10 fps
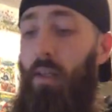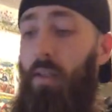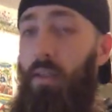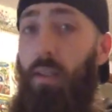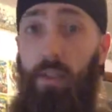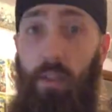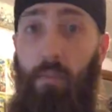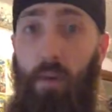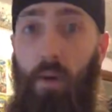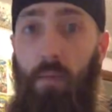to
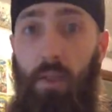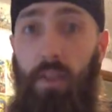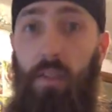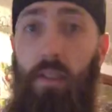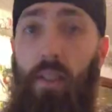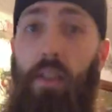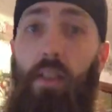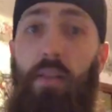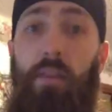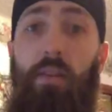ship comics, like
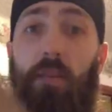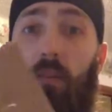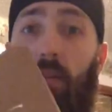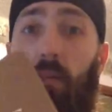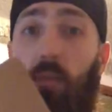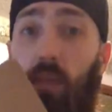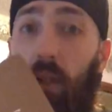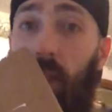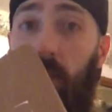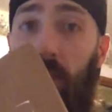these are really
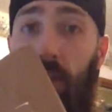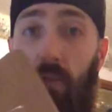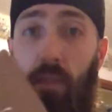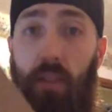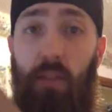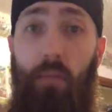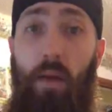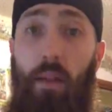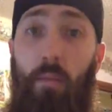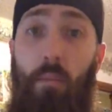expensive unless you
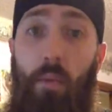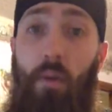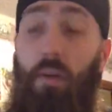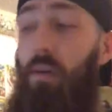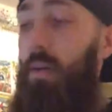buy them in bulk.